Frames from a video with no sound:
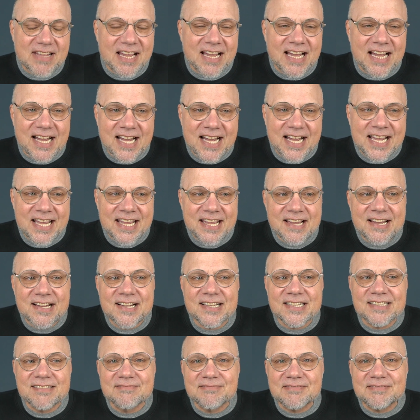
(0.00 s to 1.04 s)

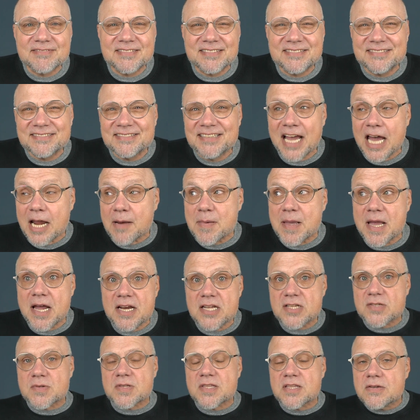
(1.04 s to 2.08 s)
I got to be
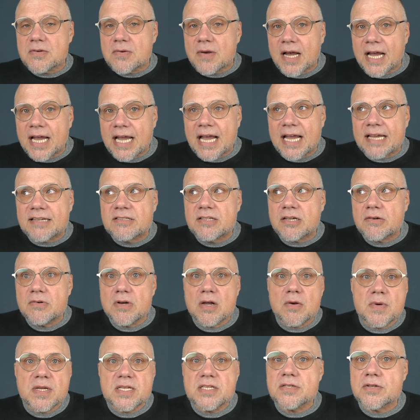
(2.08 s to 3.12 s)
honest with you, I don't
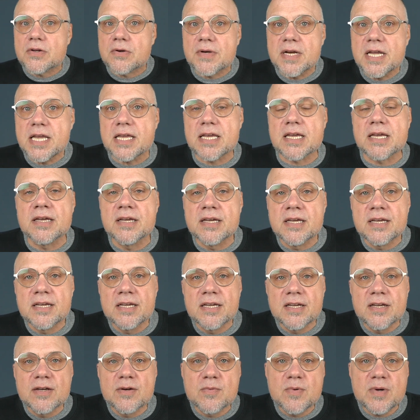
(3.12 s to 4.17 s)
always agree
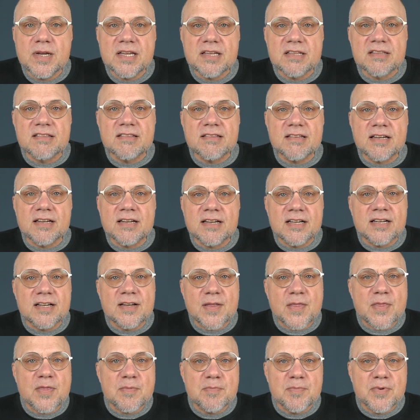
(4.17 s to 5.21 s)
with
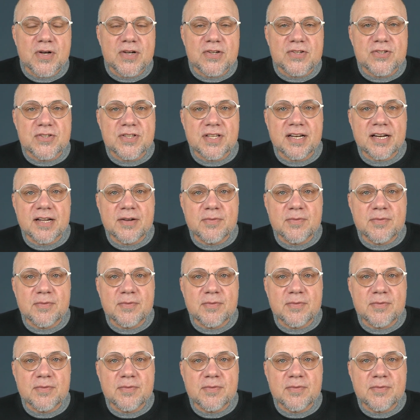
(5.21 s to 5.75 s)
the books that I